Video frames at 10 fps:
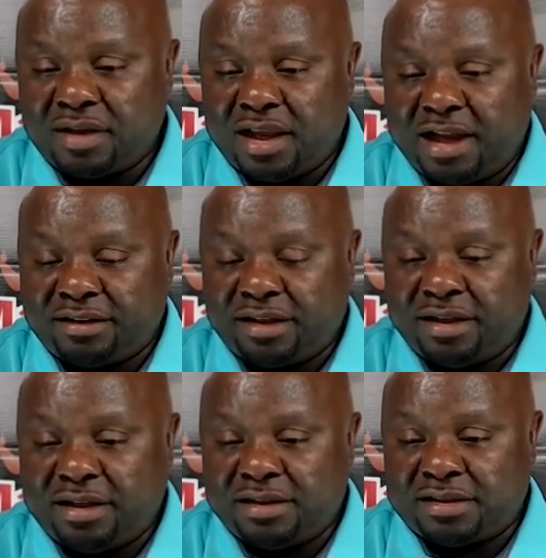
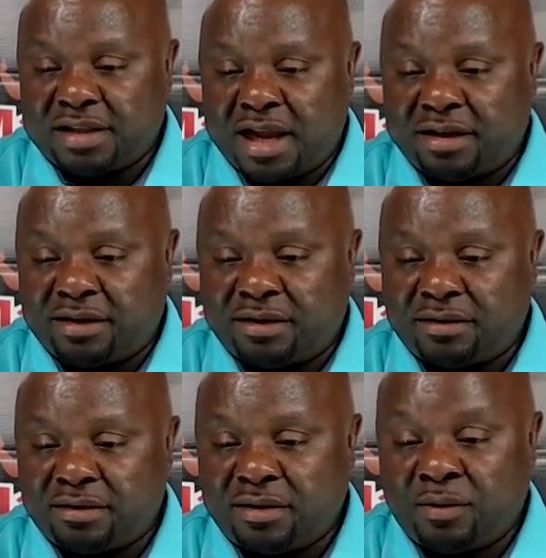Anthony
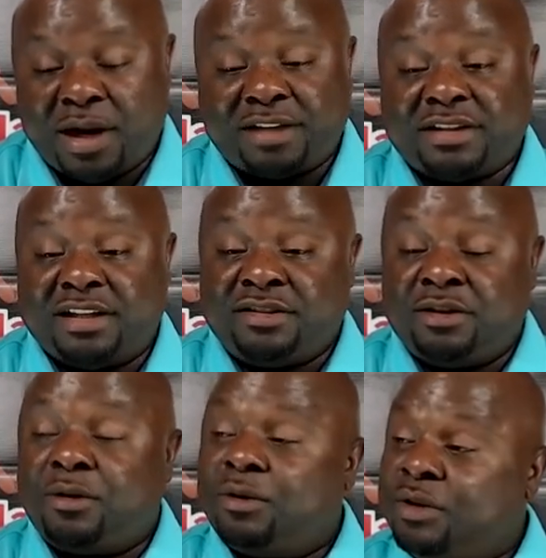Steiner, when I say
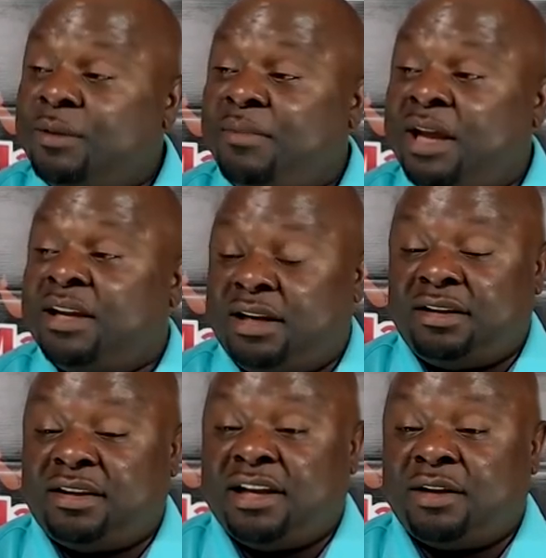zero, you didn't make
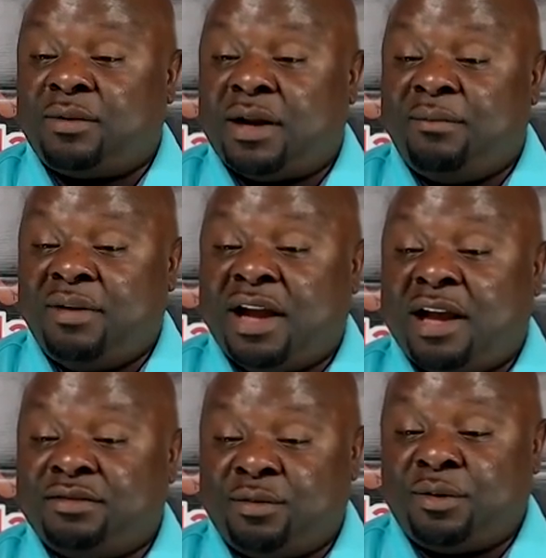anything. That's what I mean. I
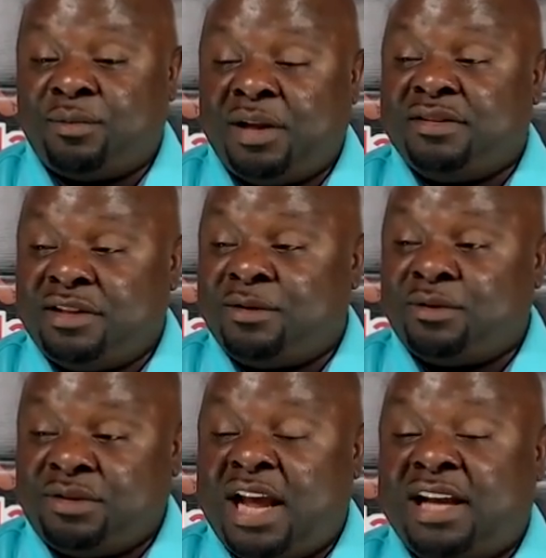was going to pay
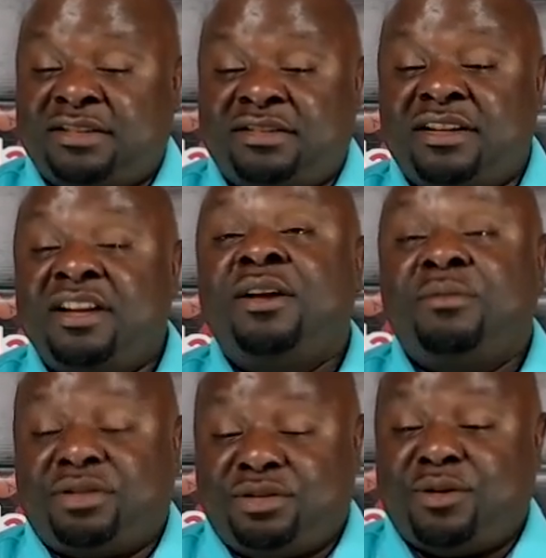zero taxes,
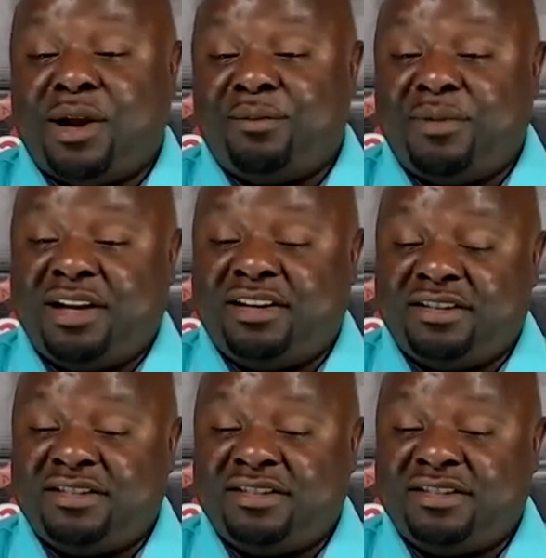but you know what I mean?